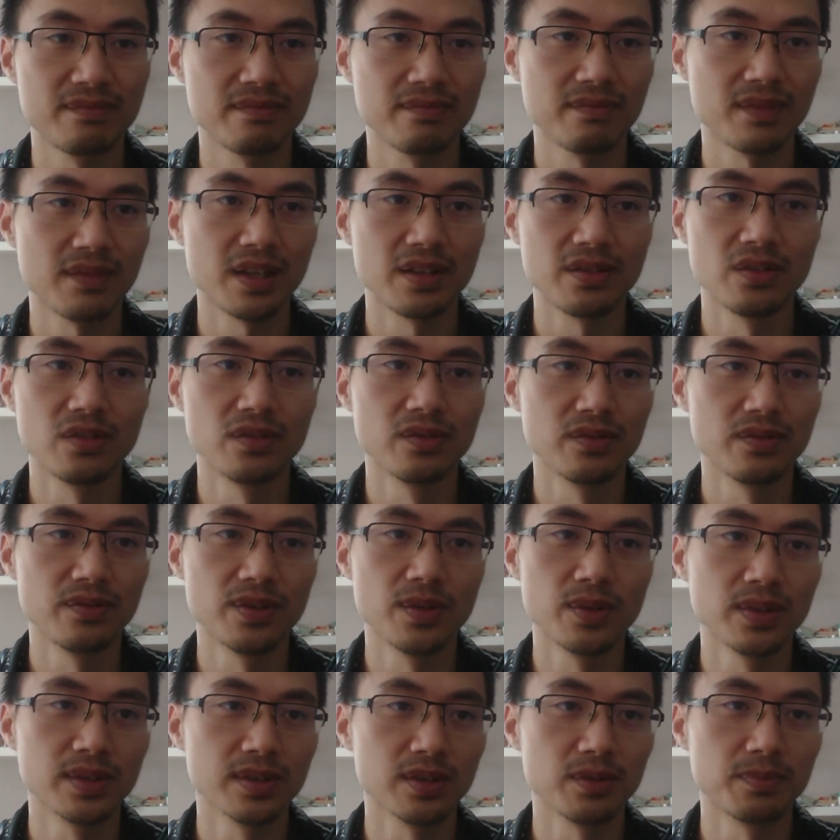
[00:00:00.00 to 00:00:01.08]
And don't
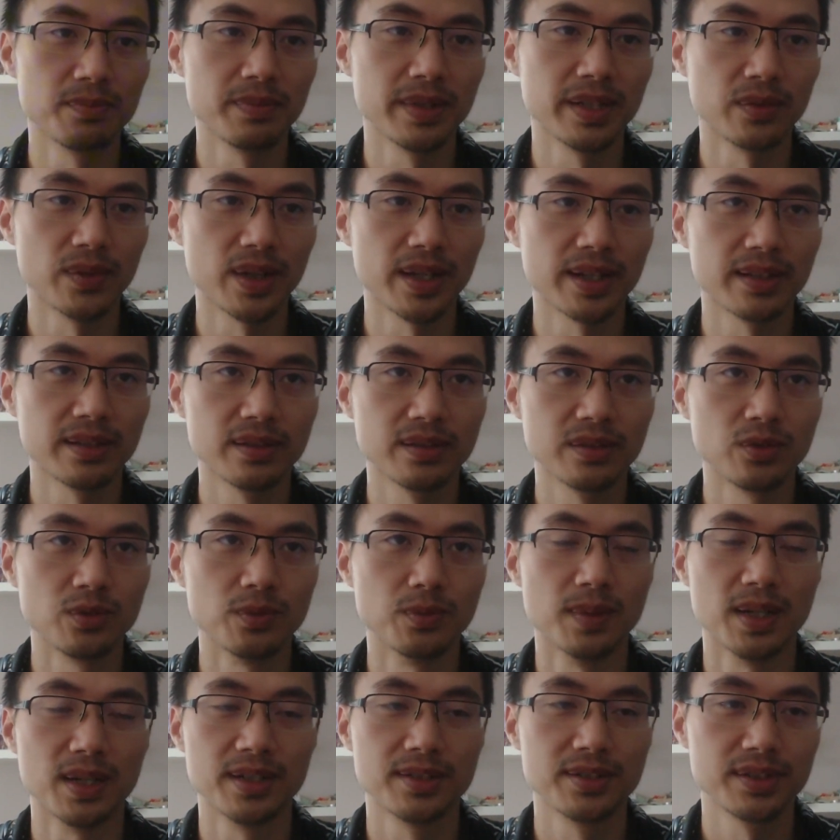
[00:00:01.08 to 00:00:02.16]
focus on being right too
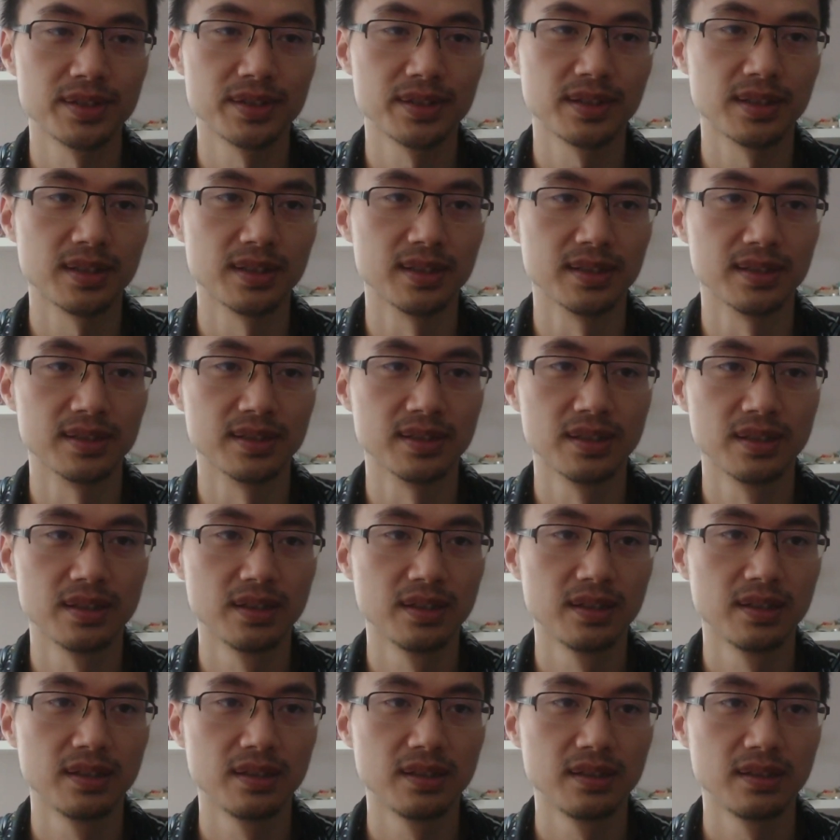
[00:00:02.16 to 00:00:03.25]
much, because
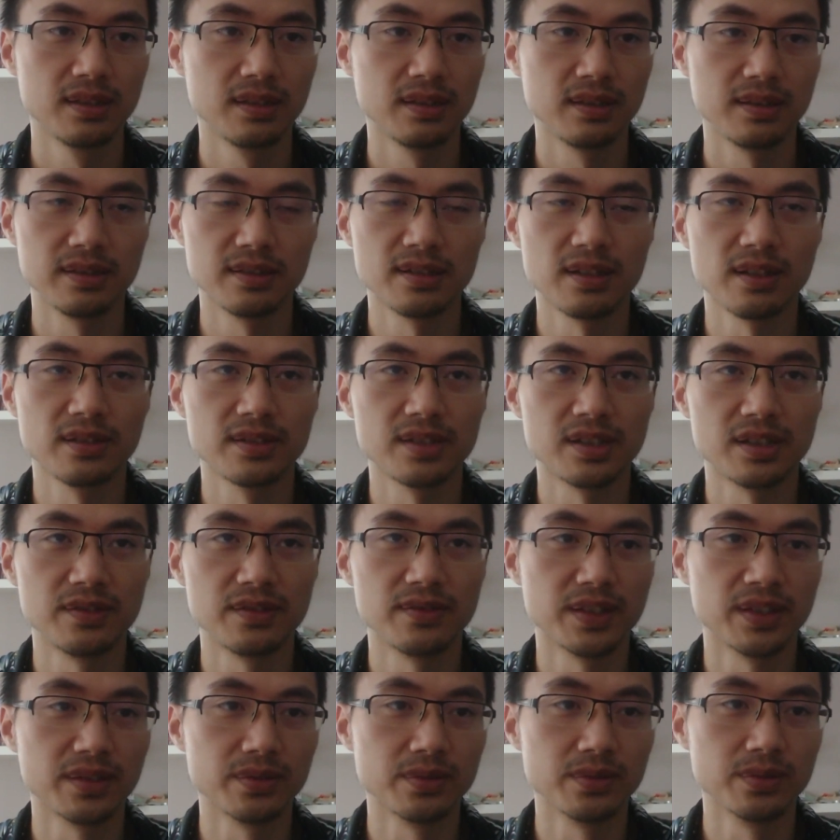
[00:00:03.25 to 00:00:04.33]
it's not
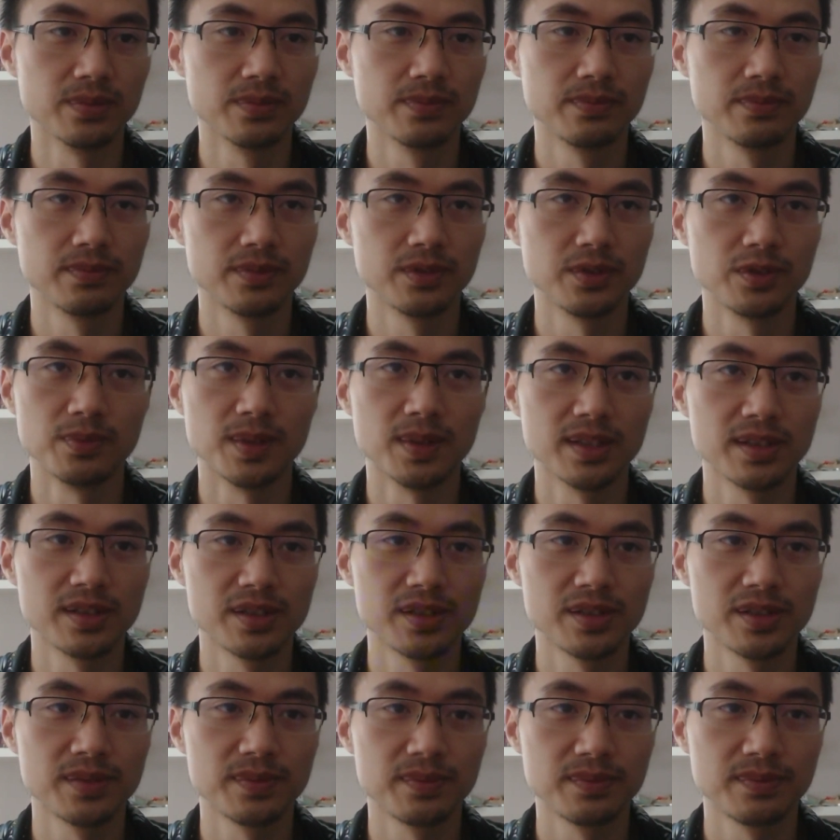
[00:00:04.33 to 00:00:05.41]
serving you too
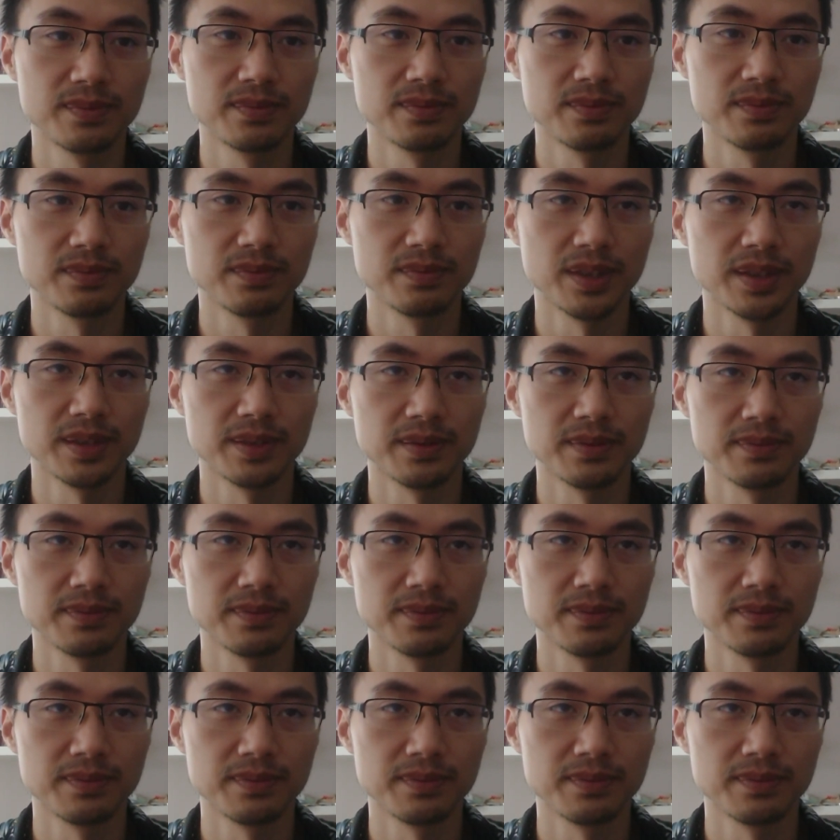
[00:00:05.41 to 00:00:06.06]
much, right?